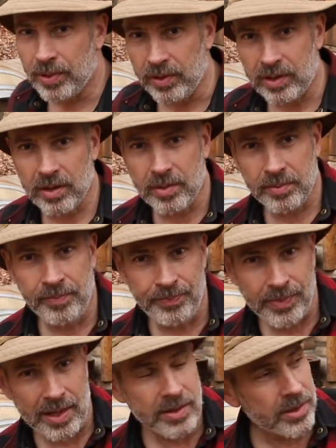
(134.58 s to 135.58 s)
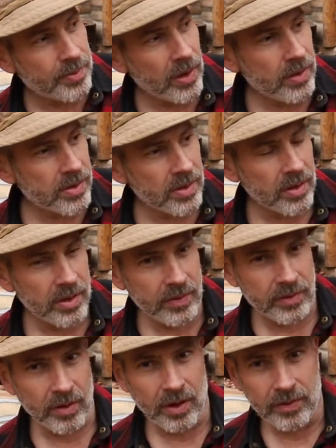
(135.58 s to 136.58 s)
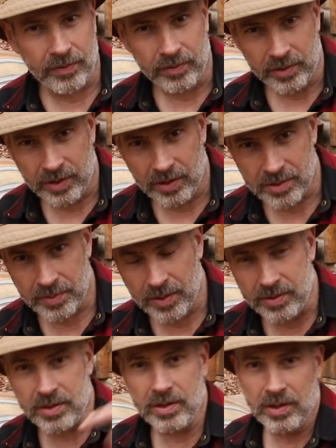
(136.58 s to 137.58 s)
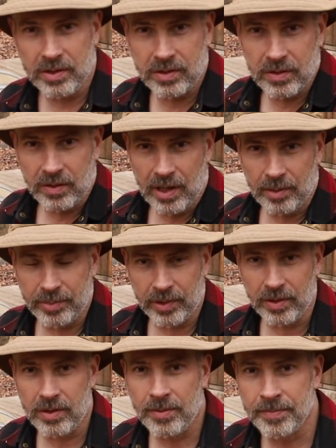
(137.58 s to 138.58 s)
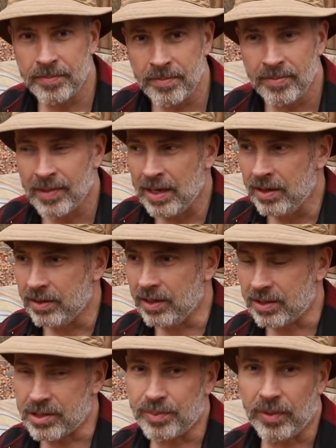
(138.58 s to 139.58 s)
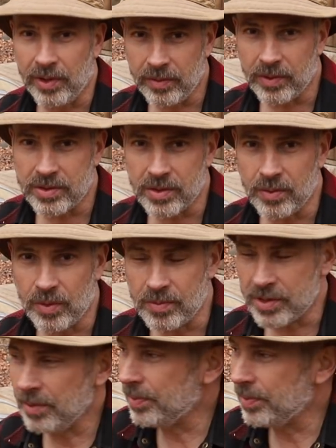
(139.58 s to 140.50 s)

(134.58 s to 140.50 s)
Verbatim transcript: put down spouts in an eave trough, put down spouts into that barrel next spring once it warms